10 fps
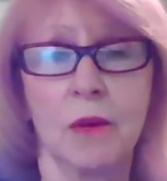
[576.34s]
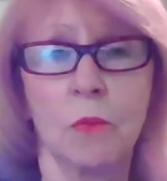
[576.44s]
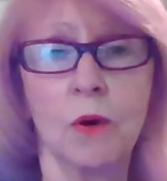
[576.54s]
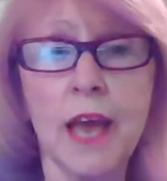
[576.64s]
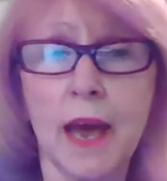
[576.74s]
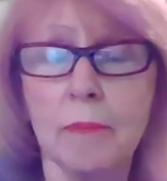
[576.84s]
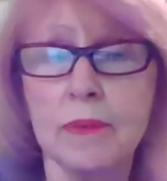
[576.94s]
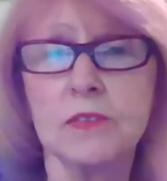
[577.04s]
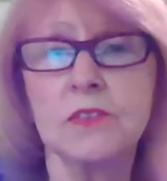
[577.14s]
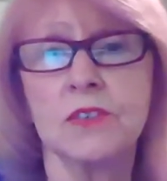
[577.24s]
And what
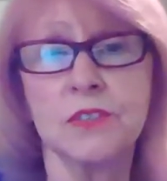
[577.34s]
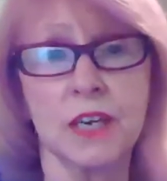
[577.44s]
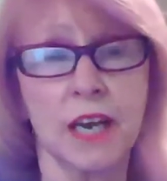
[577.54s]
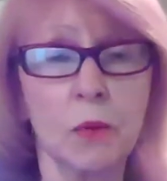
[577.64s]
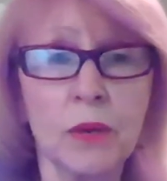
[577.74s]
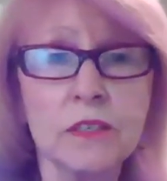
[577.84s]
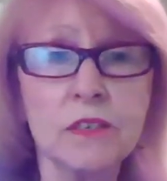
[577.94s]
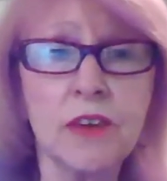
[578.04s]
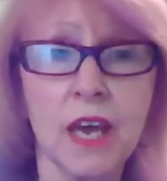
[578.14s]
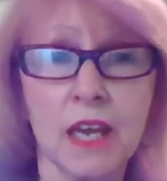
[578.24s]
happens is at 8
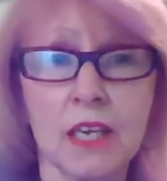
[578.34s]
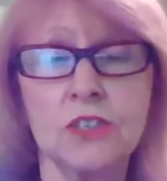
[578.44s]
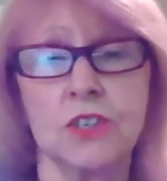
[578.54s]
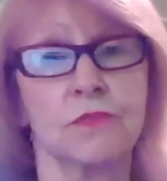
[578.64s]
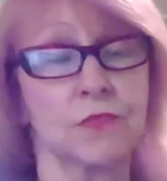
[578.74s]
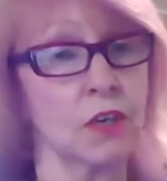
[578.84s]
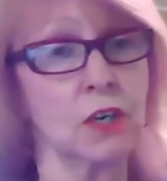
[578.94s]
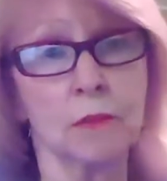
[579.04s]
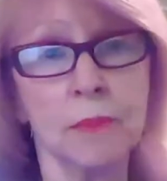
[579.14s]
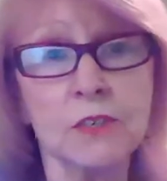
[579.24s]
weeks of age, if they're
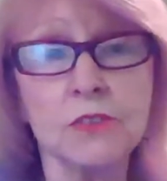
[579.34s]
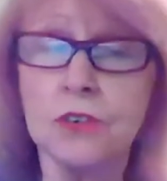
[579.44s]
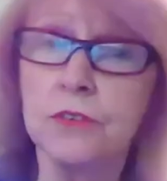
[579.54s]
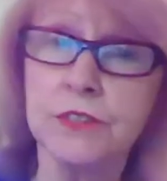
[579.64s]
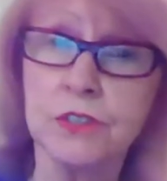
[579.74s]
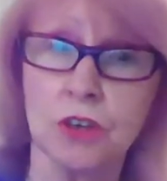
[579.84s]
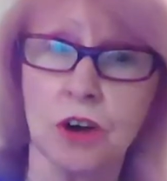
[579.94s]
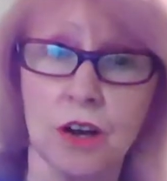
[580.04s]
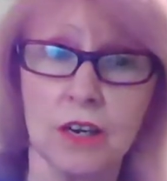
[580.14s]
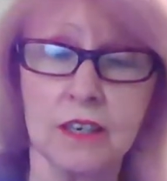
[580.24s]
going to be a service
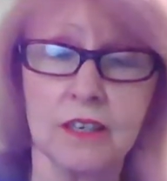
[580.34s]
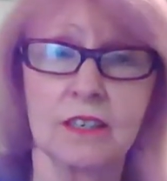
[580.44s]
dog,